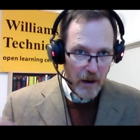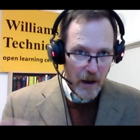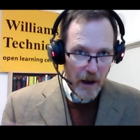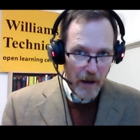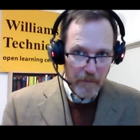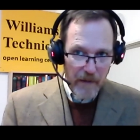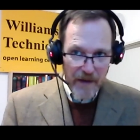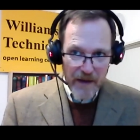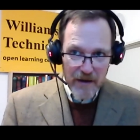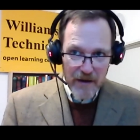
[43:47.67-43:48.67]

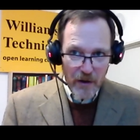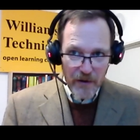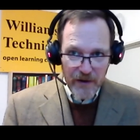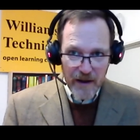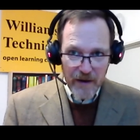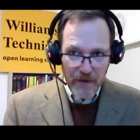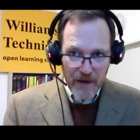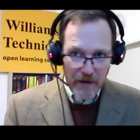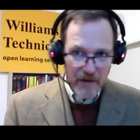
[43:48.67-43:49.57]
And then you'll see that the other